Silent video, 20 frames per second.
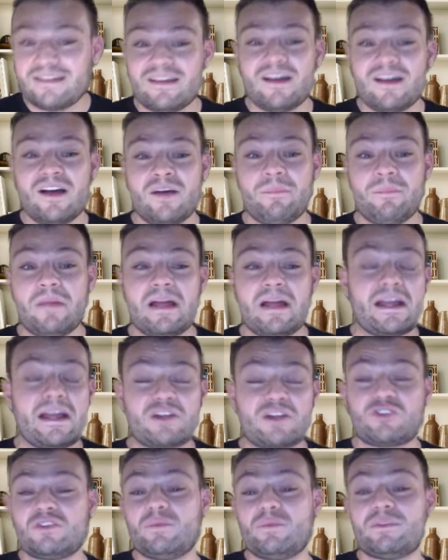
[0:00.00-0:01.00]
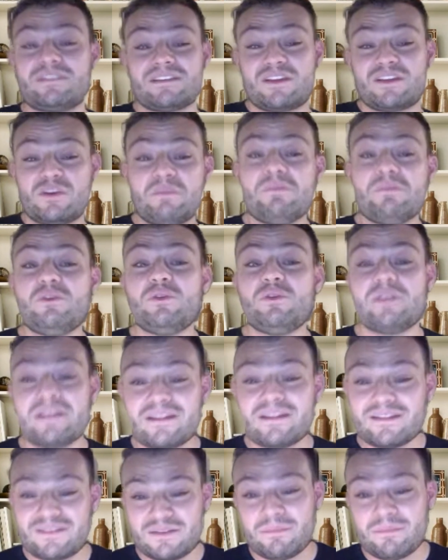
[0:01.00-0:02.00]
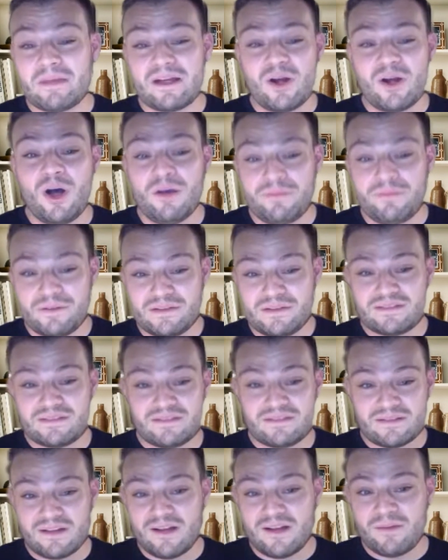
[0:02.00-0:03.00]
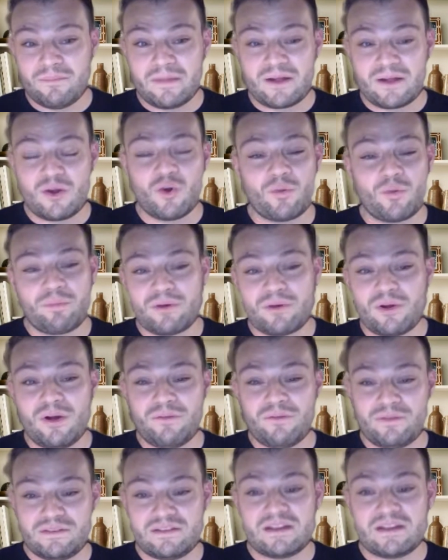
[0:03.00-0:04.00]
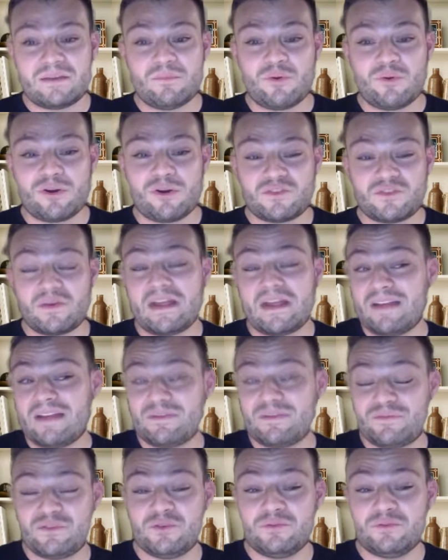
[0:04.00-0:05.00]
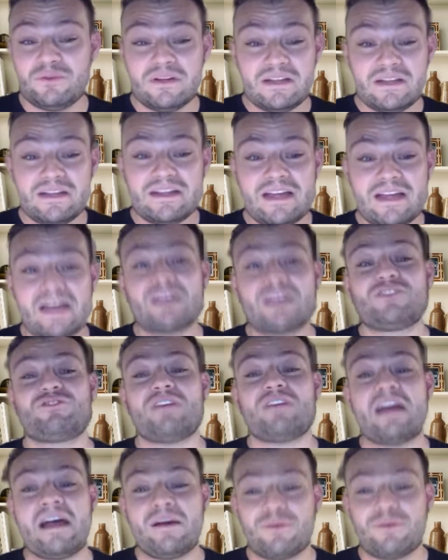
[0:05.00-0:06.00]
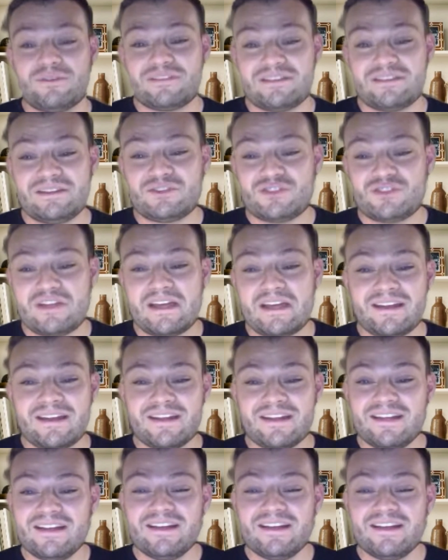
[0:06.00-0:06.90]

I actually wasn't commuting to my office, my corporate office anymore. So I had a few extra hours in each day.